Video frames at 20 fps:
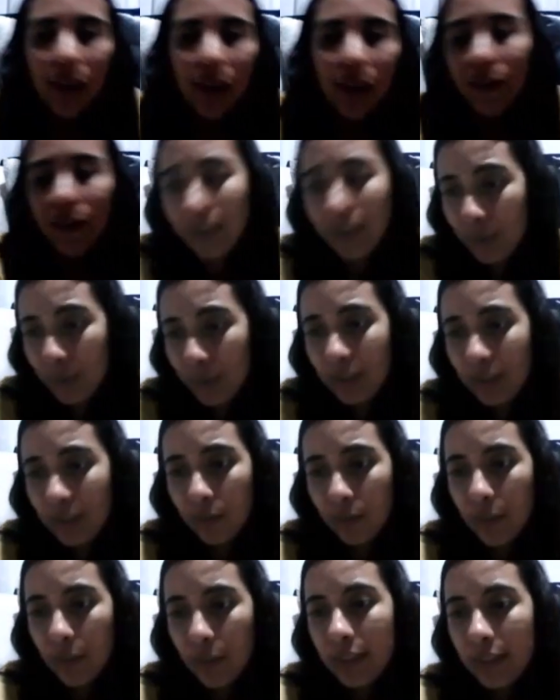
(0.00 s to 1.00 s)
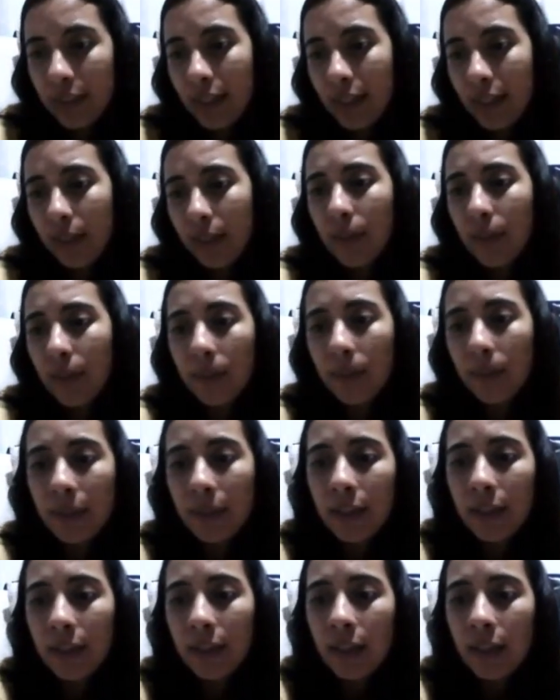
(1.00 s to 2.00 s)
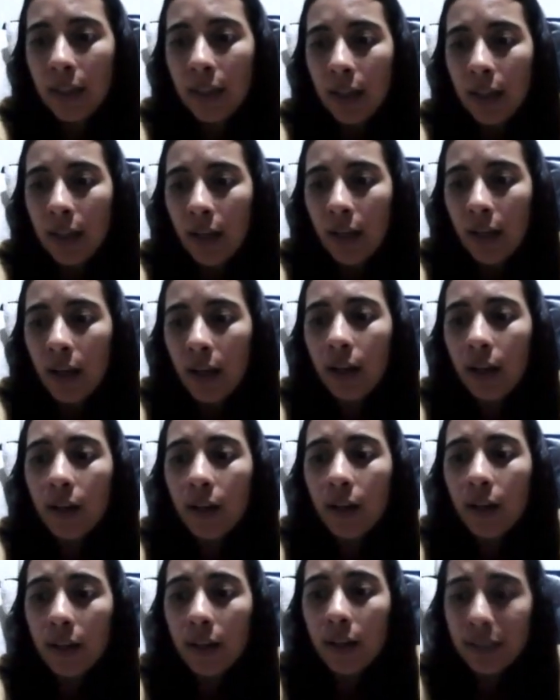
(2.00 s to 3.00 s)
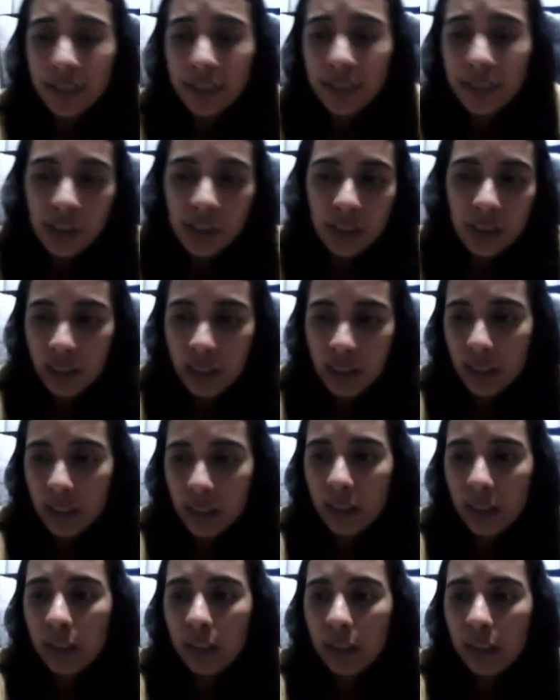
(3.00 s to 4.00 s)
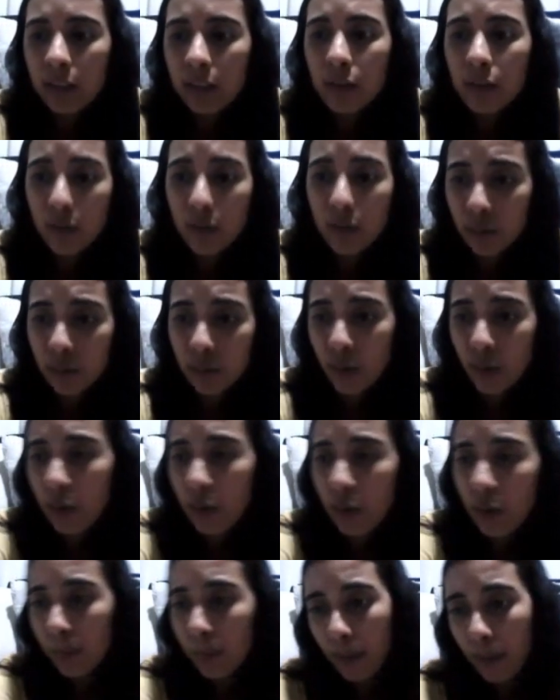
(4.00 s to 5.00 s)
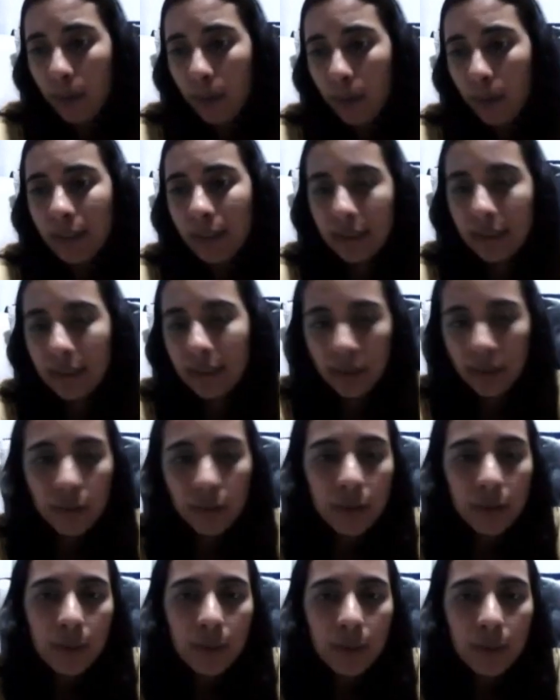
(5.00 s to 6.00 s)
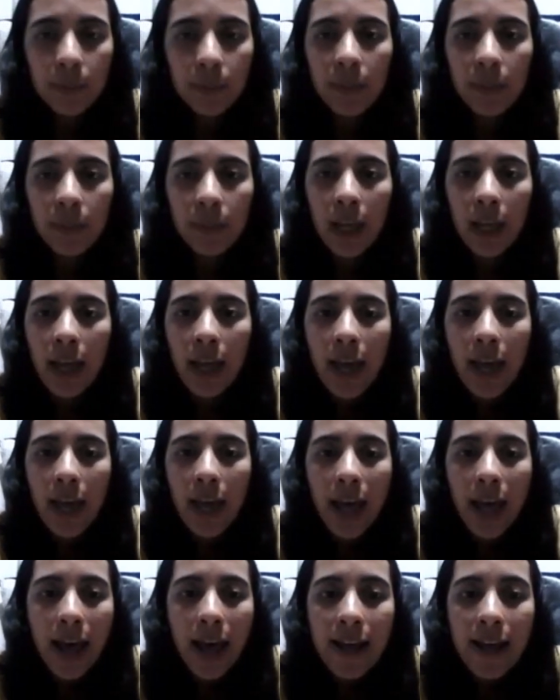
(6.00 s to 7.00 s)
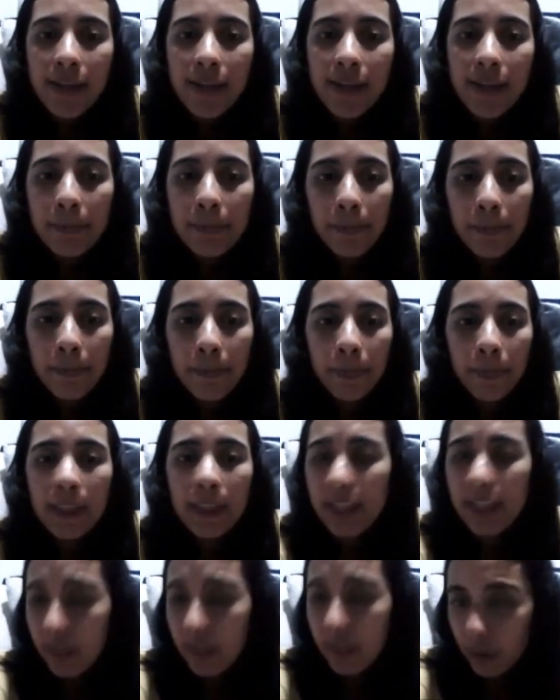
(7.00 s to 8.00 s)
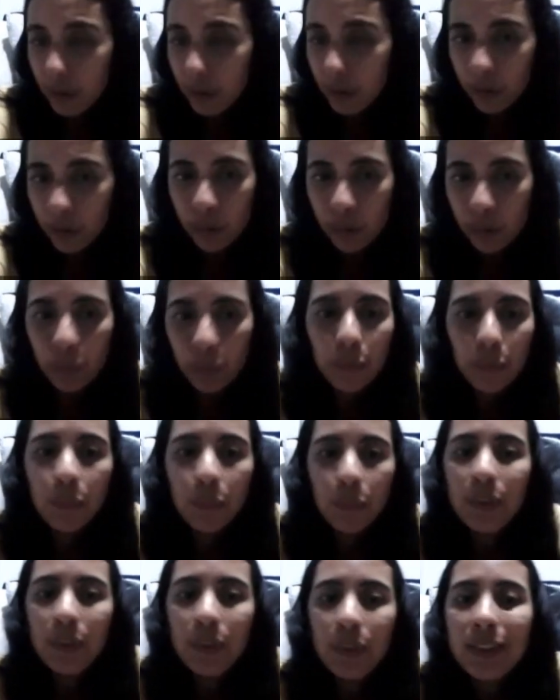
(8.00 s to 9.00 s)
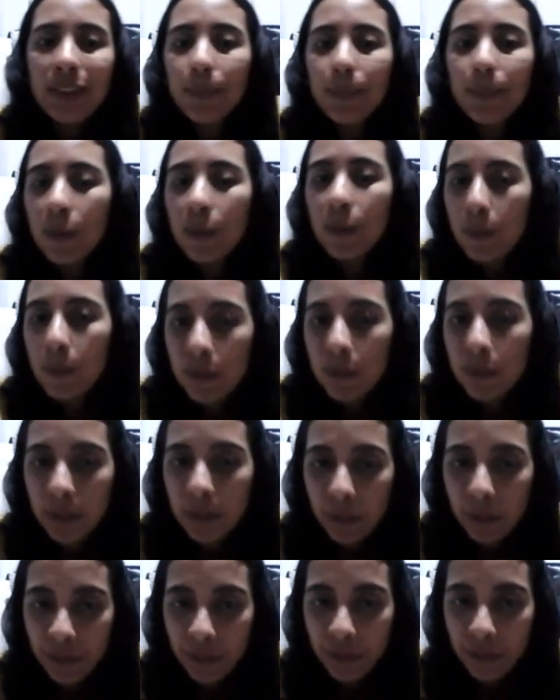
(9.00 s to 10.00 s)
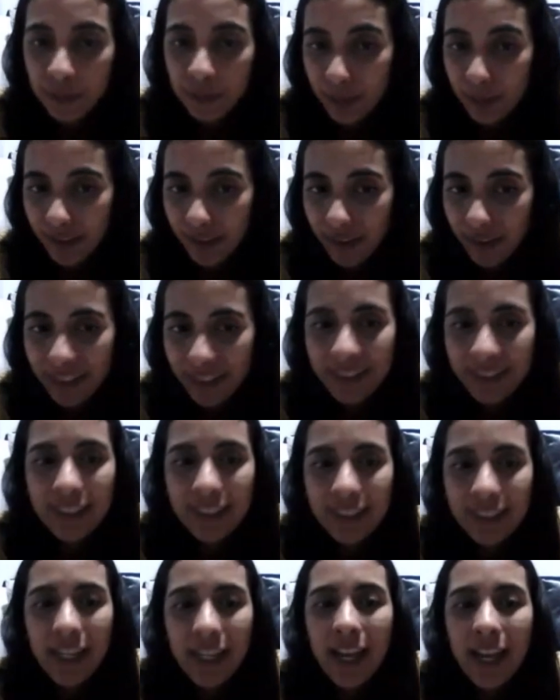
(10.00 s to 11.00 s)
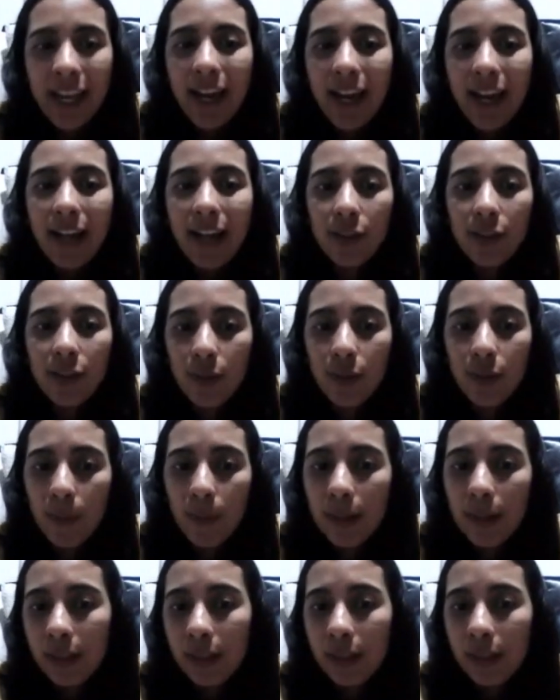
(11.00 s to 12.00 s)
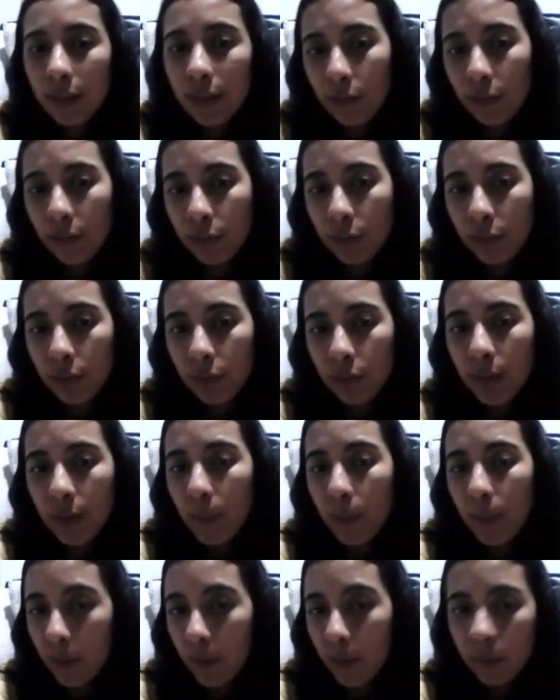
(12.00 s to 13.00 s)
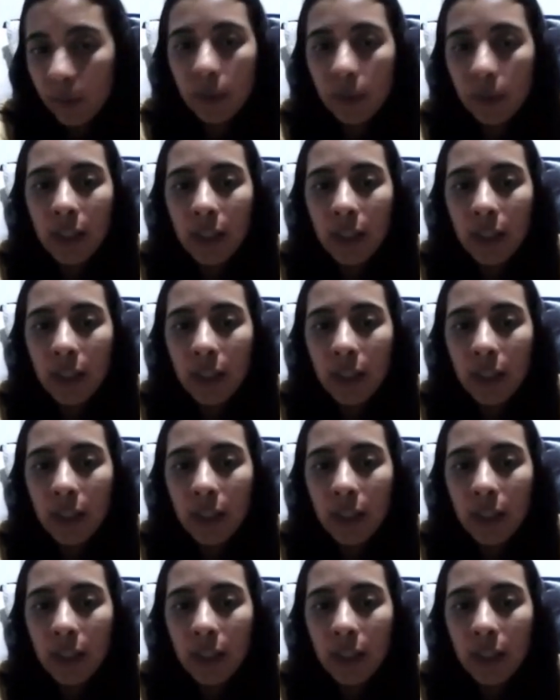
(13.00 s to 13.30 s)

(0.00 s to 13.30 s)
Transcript: of linguistic rules that maybe are teaching in some public schools. And in addition, to fulfill the purpose of the parents traveling in the future abroad,